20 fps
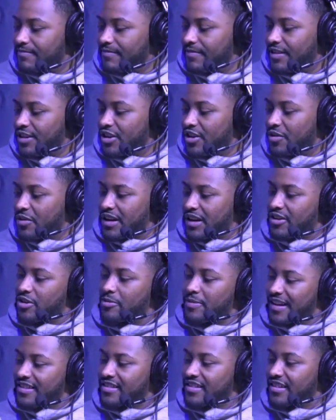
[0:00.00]
when I go
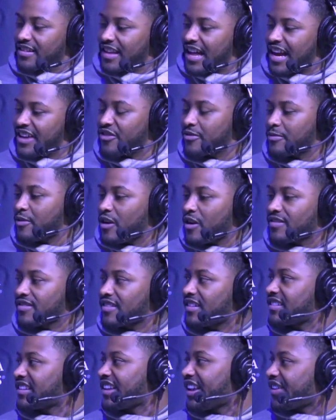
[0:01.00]
back to the locker room, all of a
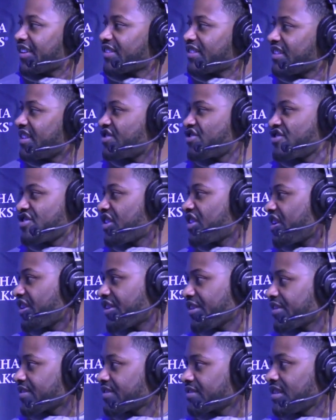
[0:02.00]
sudden hearing these
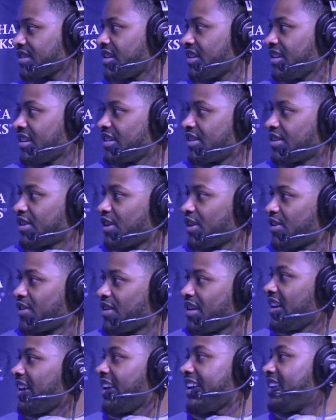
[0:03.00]
cheers, You
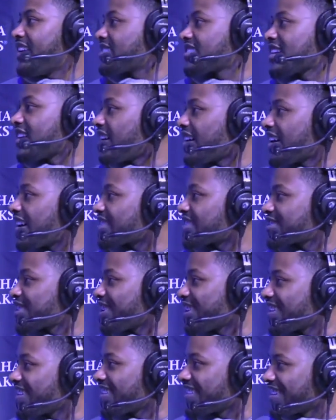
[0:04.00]
know, he's a
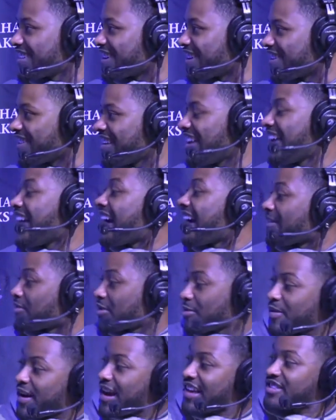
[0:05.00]
Husker. You know,
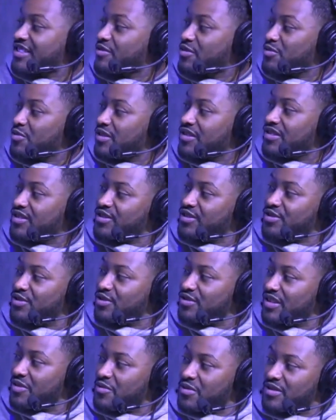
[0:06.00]
Nebraska was one of the
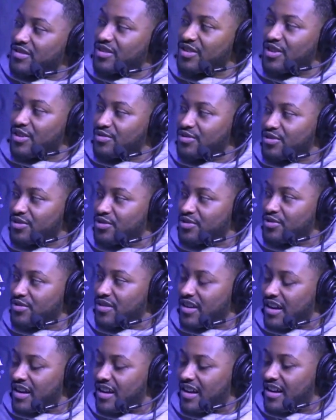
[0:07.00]
schools I wanted to go
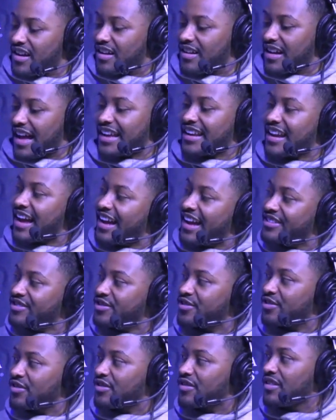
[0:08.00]
to out of high
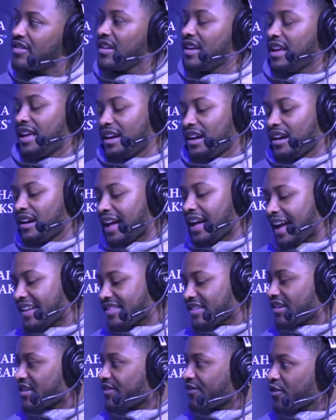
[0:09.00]
school. I
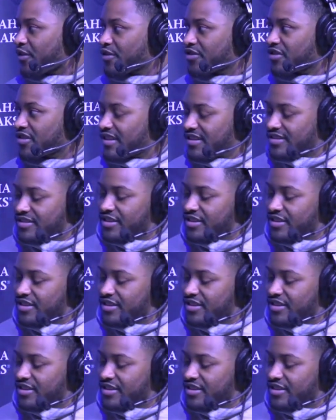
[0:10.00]
had the unfortunate